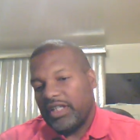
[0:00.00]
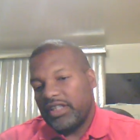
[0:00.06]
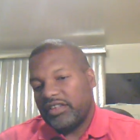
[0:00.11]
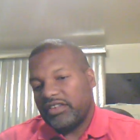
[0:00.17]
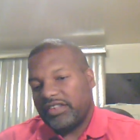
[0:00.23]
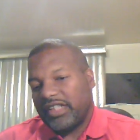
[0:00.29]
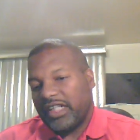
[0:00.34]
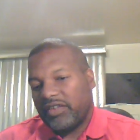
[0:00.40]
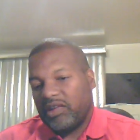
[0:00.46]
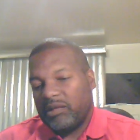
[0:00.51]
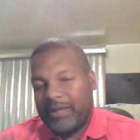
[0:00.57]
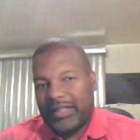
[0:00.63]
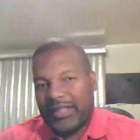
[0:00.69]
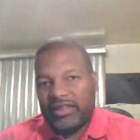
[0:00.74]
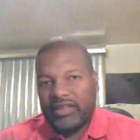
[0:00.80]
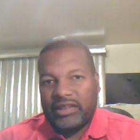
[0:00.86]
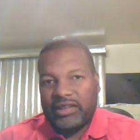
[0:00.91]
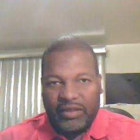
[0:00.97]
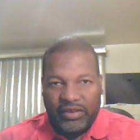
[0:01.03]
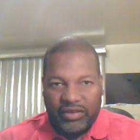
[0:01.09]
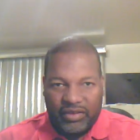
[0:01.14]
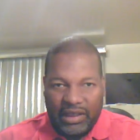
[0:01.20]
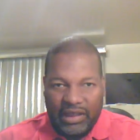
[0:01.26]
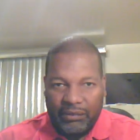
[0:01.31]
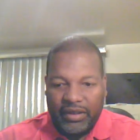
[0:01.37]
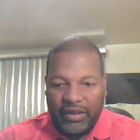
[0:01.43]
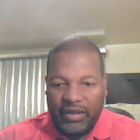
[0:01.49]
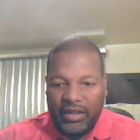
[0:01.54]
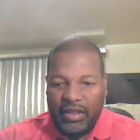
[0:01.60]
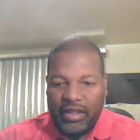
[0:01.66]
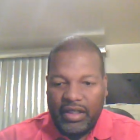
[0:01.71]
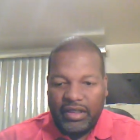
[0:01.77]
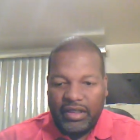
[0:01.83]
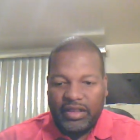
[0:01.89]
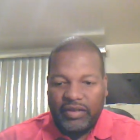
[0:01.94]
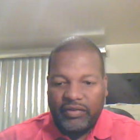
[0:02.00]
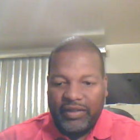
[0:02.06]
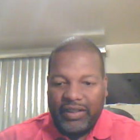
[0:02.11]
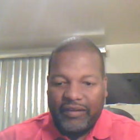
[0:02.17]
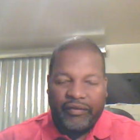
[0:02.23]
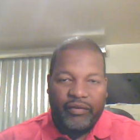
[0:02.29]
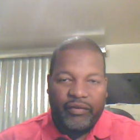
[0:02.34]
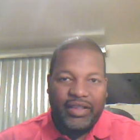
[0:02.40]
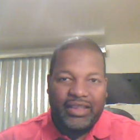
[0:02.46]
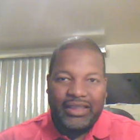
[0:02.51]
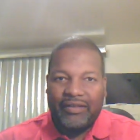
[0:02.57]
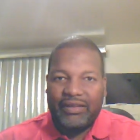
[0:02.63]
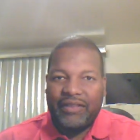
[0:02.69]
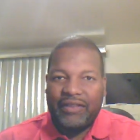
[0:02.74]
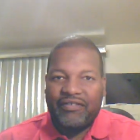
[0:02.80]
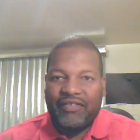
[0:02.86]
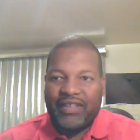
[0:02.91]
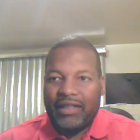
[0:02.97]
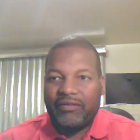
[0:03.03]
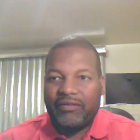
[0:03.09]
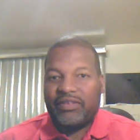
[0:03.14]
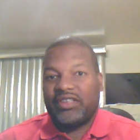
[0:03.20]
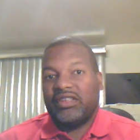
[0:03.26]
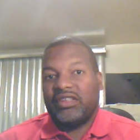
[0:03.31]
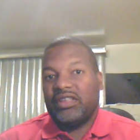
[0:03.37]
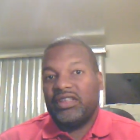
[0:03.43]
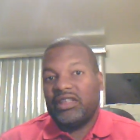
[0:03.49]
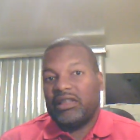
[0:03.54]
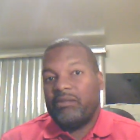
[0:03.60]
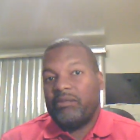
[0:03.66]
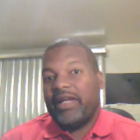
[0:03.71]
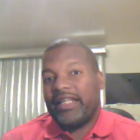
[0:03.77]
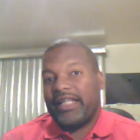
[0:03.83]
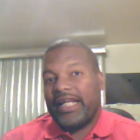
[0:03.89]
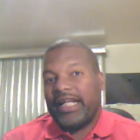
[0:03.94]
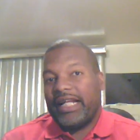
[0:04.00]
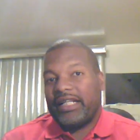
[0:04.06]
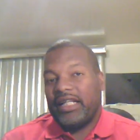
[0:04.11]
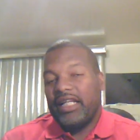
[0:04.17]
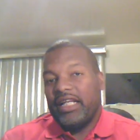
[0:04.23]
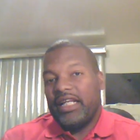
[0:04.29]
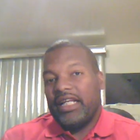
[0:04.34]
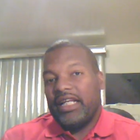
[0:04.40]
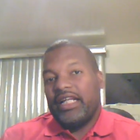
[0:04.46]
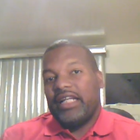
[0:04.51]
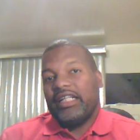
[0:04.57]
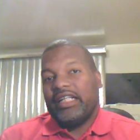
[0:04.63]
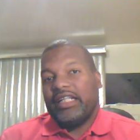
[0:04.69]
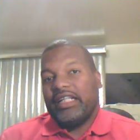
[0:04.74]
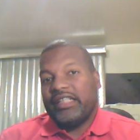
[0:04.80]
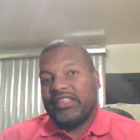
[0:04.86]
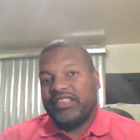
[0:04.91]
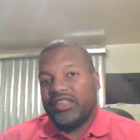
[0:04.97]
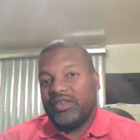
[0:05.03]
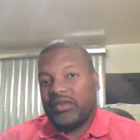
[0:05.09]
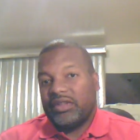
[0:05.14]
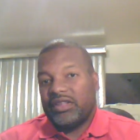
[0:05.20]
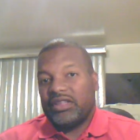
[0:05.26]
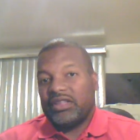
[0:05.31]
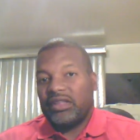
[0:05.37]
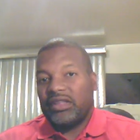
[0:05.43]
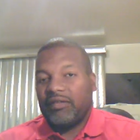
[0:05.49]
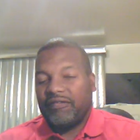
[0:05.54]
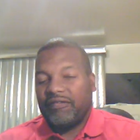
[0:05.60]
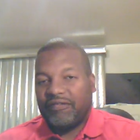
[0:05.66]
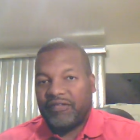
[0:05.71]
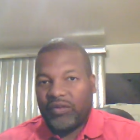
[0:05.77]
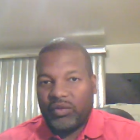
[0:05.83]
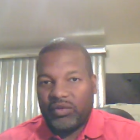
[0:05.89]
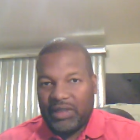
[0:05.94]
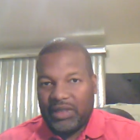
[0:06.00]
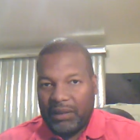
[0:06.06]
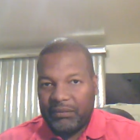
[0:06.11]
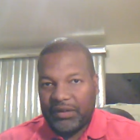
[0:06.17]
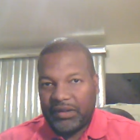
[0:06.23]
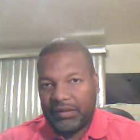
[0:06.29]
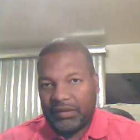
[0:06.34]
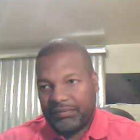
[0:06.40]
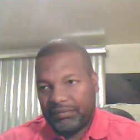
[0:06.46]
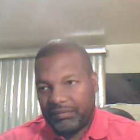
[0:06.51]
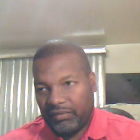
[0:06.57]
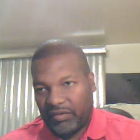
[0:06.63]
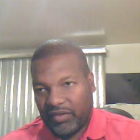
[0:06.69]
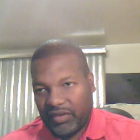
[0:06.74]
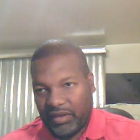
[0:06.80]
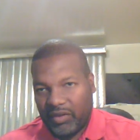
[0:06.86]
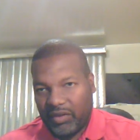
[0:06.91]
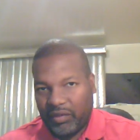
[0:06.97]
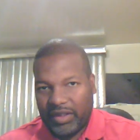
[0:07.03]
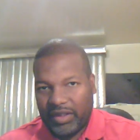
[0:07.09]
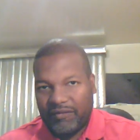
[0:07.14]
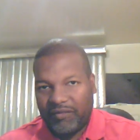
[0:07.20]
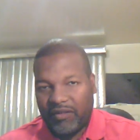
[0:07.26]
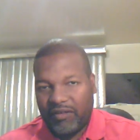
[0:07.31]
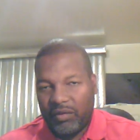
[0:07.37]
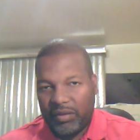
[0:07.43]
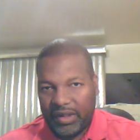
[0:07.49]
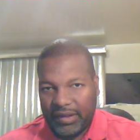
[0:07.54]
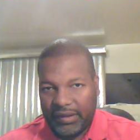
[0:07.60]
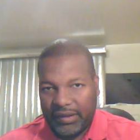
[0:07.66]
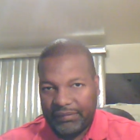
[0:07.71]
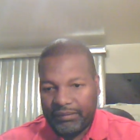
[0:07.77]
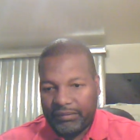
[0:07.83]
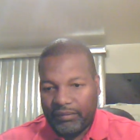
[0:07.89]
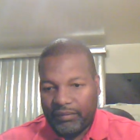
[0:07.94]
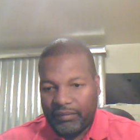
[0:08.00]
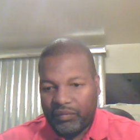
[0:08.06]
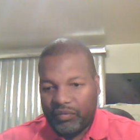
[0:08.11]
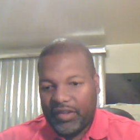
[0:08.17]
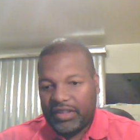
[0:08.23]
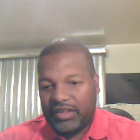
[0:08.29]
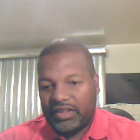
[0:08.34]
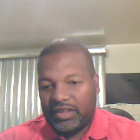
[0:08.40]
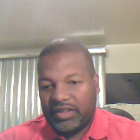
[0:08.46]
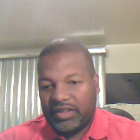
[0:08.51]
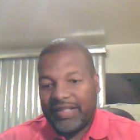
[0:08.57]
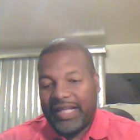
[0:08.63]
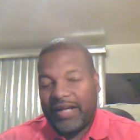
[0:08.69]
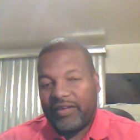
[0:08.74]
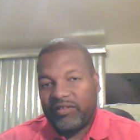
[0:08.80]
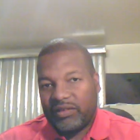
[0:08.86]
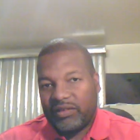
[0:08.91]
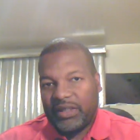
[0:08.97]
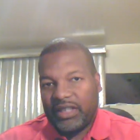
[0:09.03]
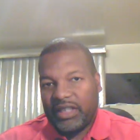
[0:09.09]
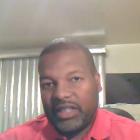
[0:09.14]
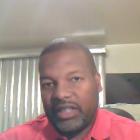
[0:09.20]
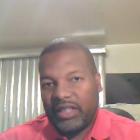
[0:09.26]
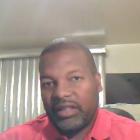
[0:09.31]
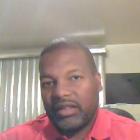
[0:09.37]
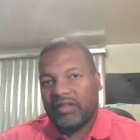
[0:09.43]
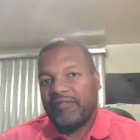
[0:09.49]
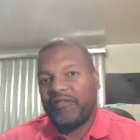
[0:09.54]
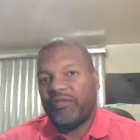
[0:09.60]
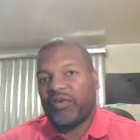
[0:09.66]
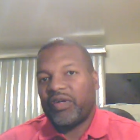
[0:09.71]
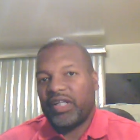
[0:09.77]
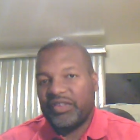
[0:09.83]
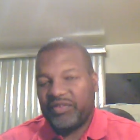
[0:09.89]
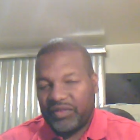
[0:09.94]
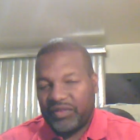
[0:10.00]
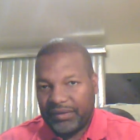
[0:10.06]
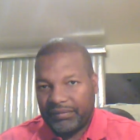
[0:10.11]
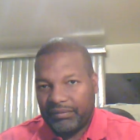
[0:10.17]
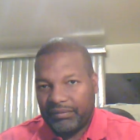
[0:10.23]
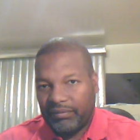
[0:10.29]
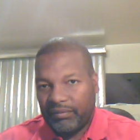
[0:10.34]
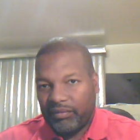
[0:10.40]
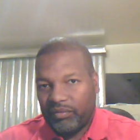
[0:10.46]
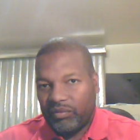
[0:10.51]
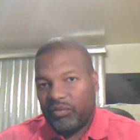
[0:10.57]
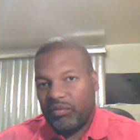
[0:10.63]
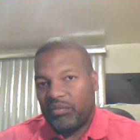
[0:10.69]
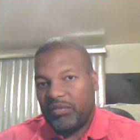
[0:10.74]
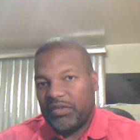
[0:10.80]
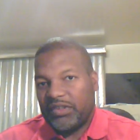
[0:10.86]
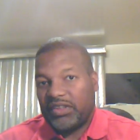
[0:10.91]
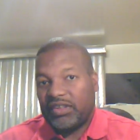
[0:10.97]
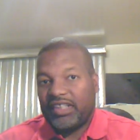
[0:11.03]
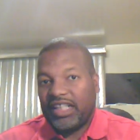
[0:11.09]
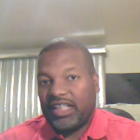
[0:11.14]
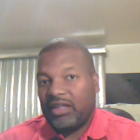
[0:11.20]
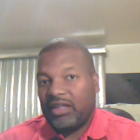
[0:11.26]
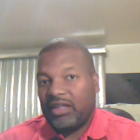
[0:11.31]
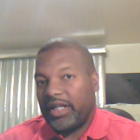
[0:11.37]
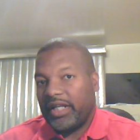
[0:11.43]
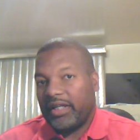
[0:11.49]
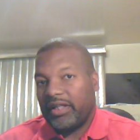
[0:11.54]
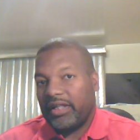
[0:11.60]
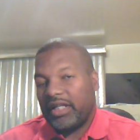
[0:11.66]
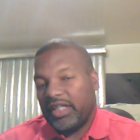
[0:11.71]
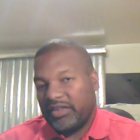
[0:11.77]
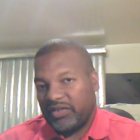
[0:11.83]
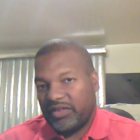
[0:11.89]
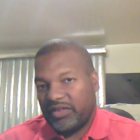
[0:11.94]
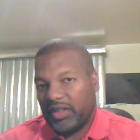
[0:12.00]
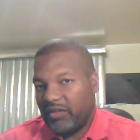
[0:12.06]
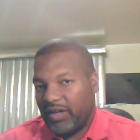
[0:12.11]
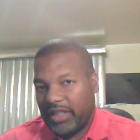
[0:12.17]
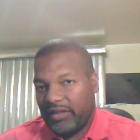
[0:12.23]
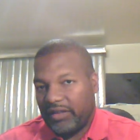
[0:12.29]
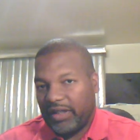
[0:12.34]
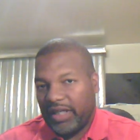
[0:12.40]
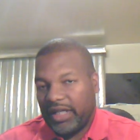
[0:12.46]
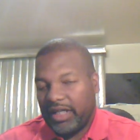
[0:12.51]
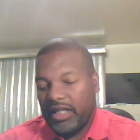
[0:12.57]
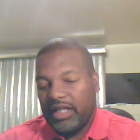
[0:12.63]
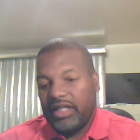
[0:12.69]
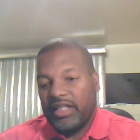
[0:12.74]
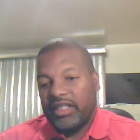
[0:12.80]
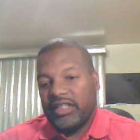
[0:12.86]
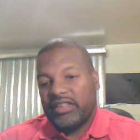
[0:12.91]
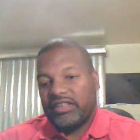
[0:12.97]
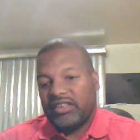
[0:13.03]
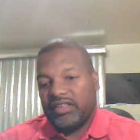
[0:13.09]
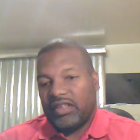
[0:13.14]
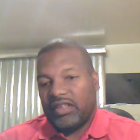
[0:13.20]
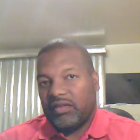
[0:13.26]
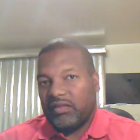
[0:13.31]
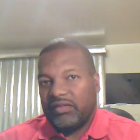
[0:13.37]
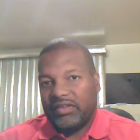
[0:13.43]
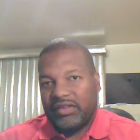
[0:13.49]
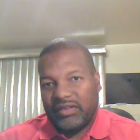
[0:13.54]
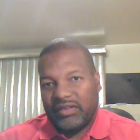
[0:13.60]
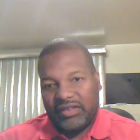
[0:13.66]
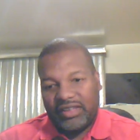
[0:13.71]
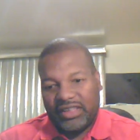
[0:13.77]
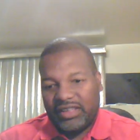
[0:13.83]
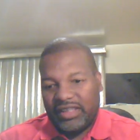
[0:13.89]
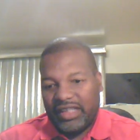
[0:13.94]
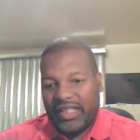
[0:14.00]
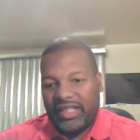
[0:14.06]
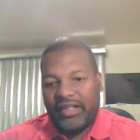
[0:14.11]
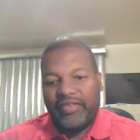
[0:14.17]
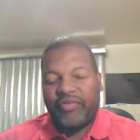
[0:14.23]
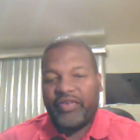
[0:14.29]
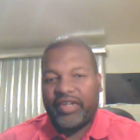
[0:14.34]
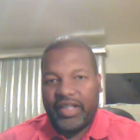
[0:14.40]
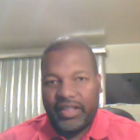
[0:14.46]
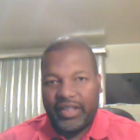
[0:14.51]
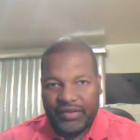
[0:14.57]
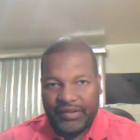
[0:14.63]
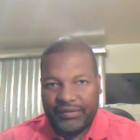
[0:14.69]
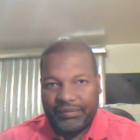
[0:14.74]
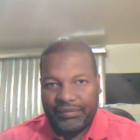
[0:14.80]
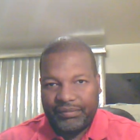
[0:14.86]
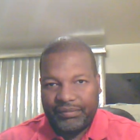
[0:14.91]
So now going back to the original number, you have 375. What you're gonna do, you're gonna make that into its full number going forward. So that would be 400. But you're going to take away 100 already, right? So just say 300.